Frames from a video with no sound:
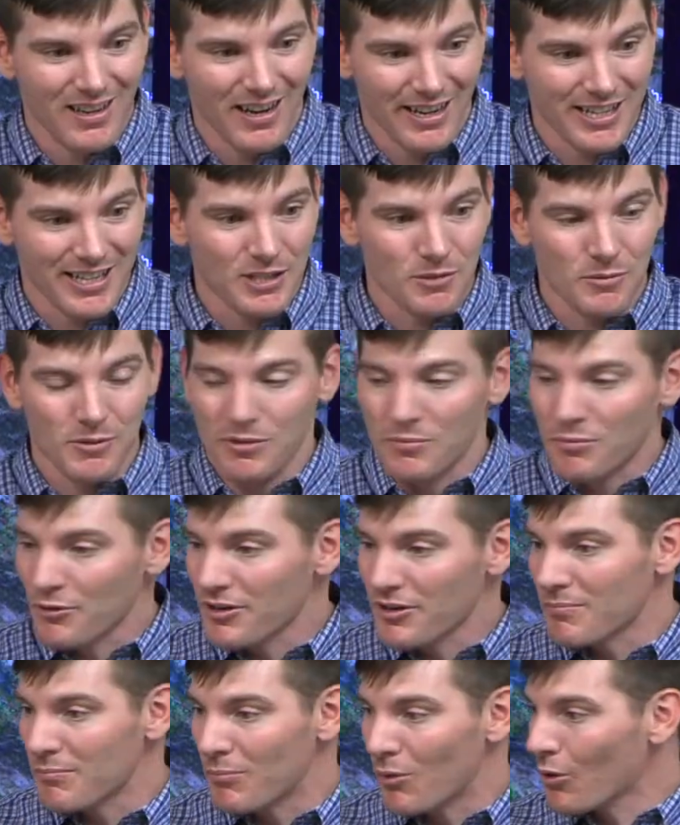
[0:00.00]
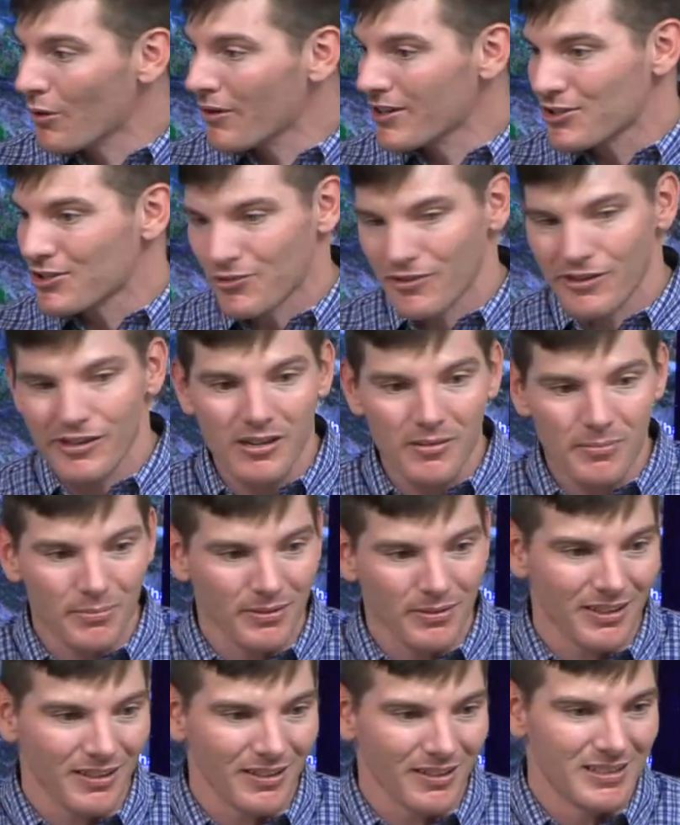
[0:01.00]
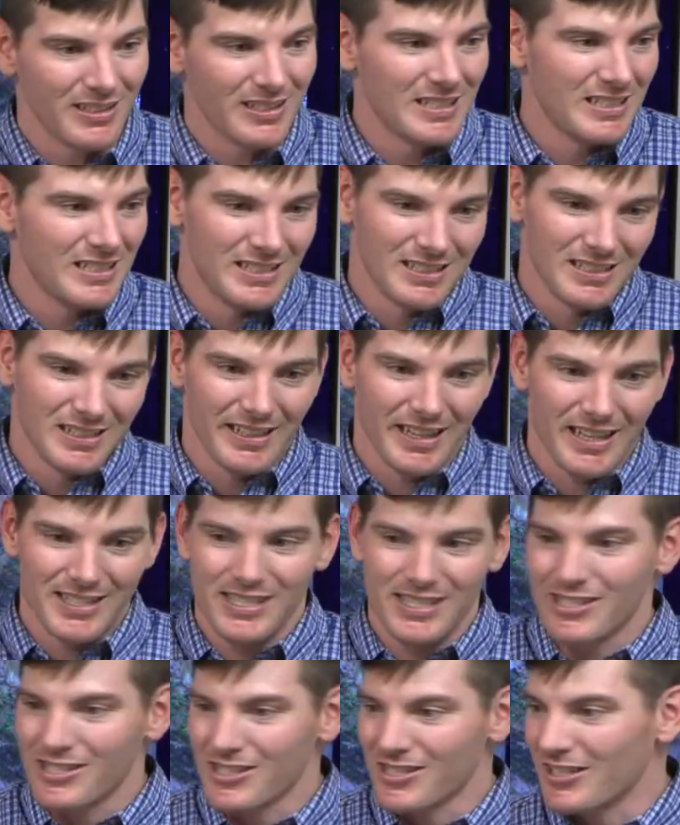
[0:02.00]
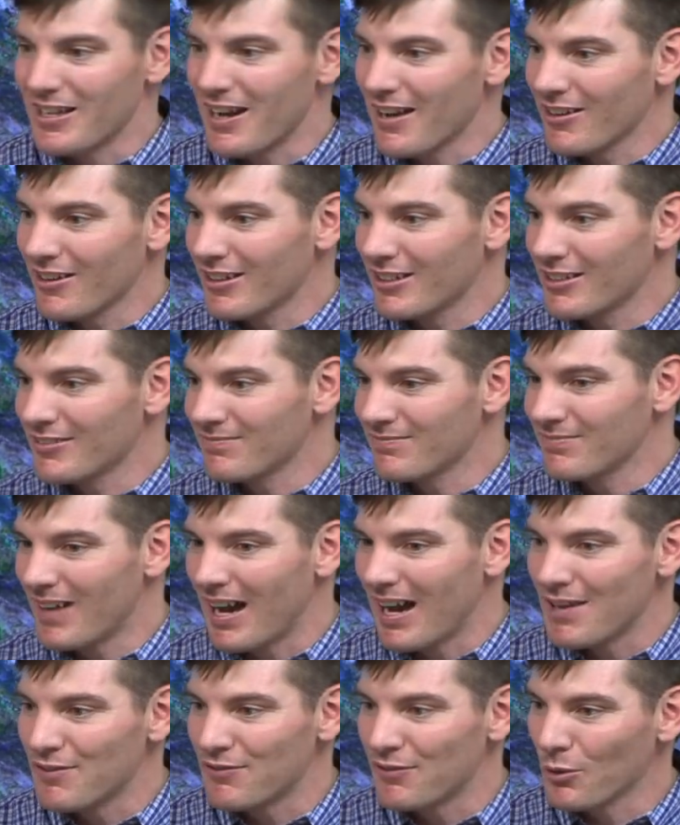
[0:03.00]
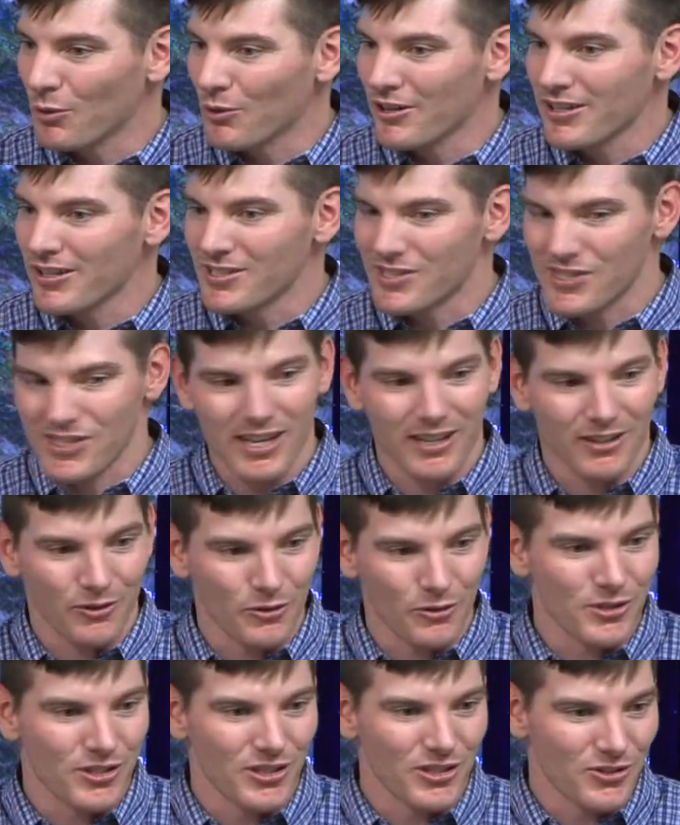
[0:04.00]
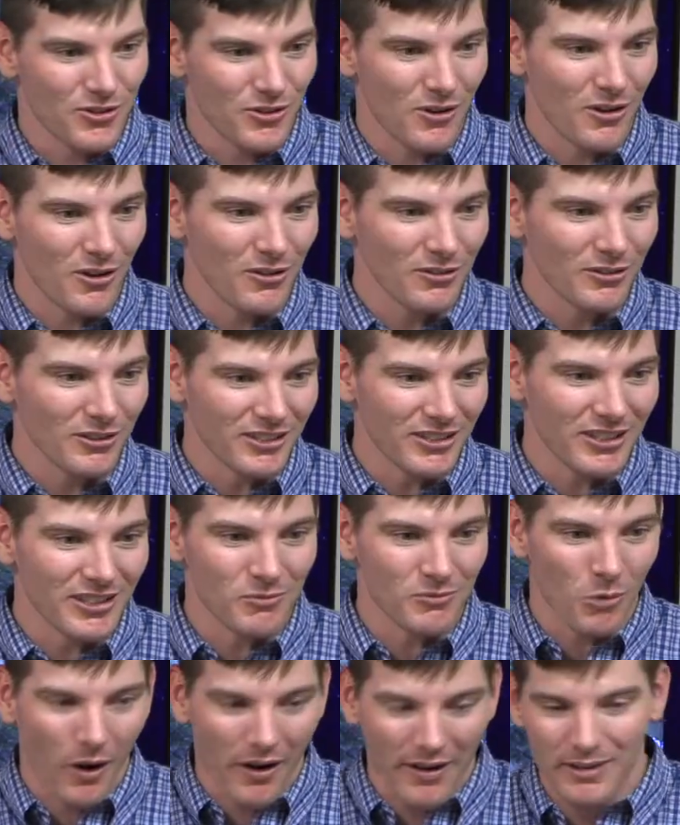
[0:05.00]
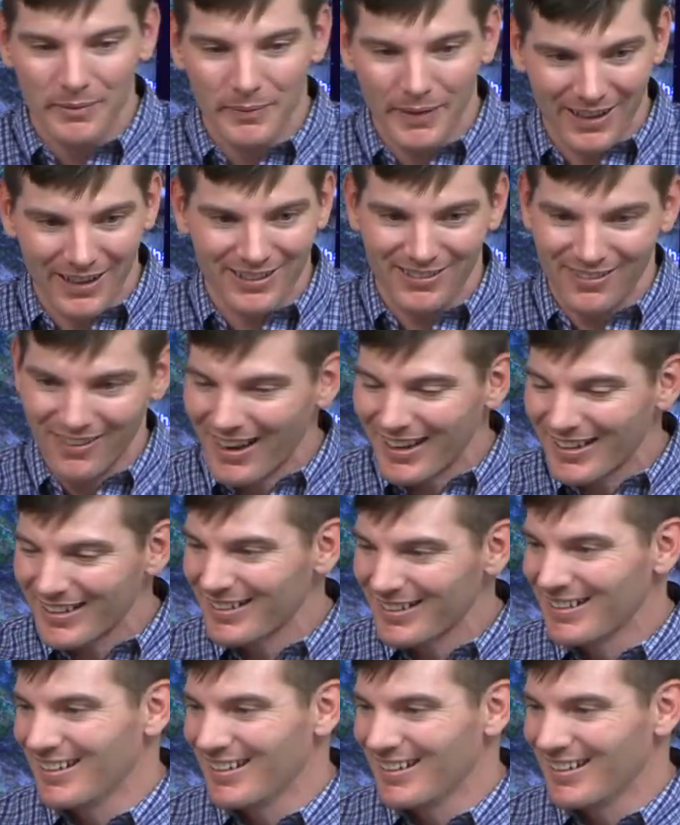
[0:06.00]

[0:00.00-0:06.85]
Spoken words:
guess it was a pretty boring trip. I guess he just got on I-40 and set cruise control and didn't worry about it, right?